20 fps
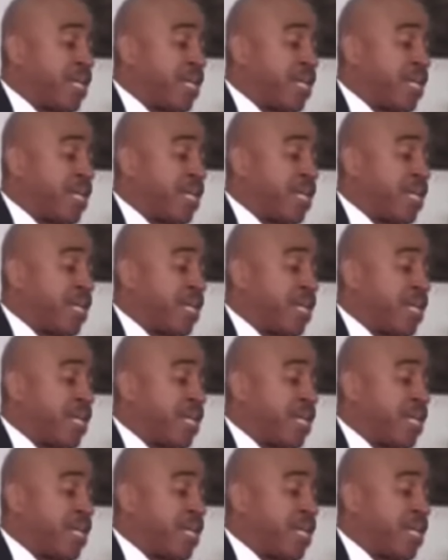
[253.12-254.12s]

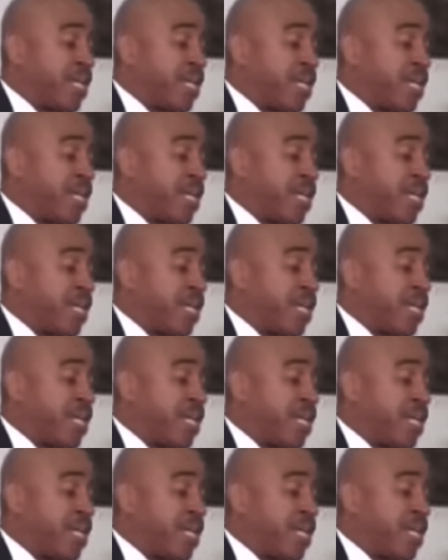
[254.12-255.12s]

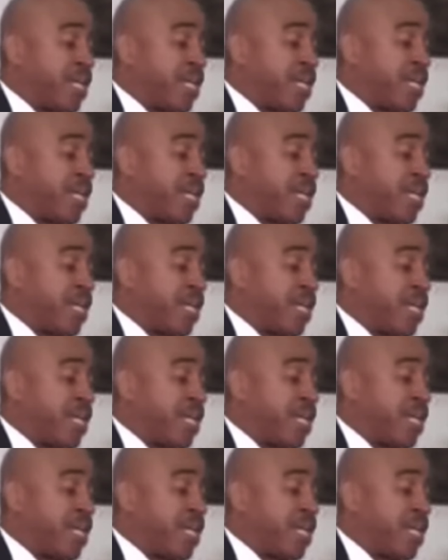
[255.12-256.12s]

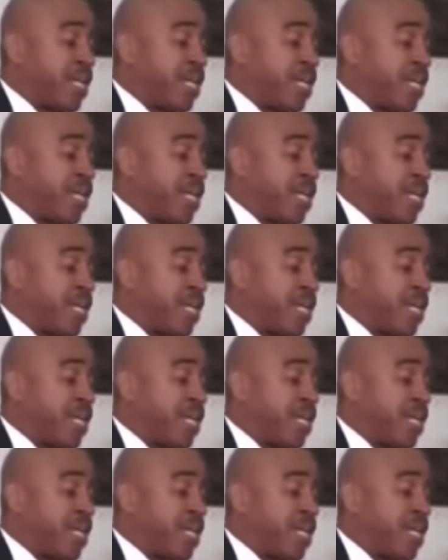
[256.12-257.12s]

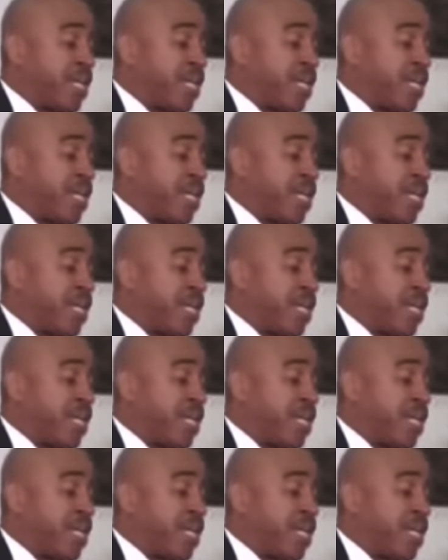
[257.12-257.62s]
[no speech]